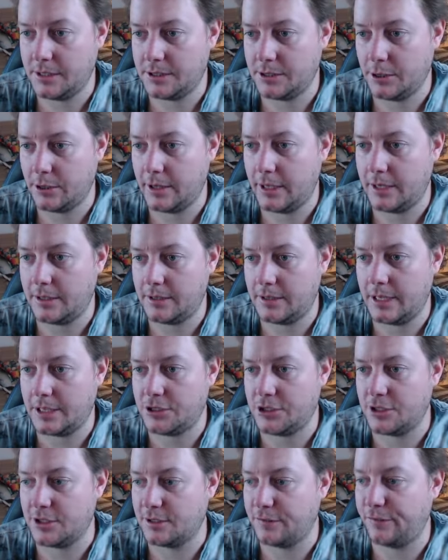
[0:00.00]
so
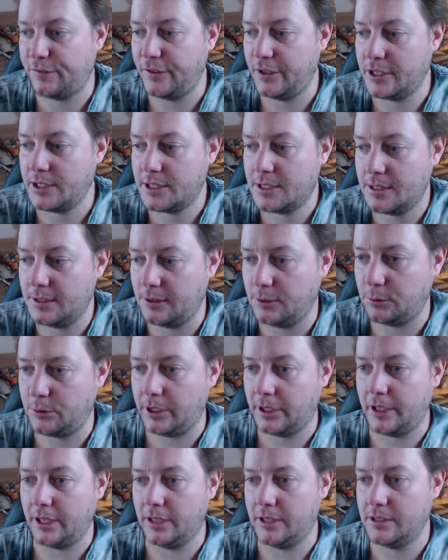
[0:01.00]
that's just fixed
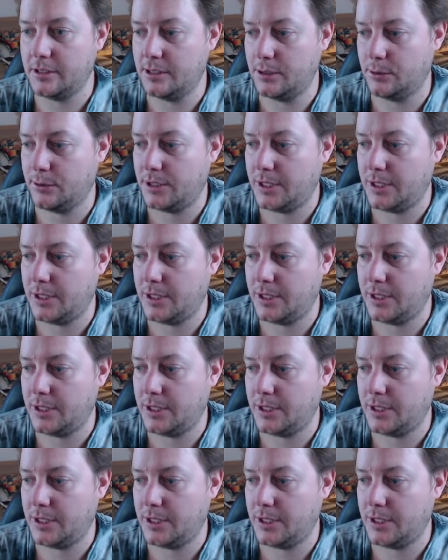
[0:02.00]
looking at Intel